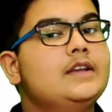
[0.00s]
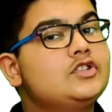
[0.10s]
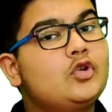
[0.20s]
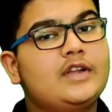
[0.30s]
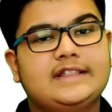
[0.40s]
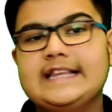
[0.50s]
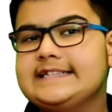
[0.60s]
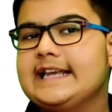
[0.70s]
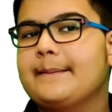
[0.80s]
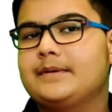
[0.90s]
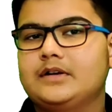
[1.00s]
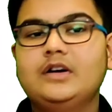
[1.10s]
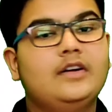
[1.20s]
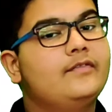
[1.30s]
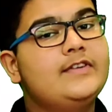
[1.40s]
So in this
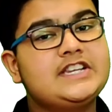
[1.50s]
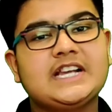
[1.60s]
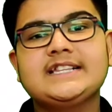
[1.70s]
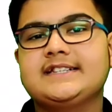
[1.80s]
chapter, we shall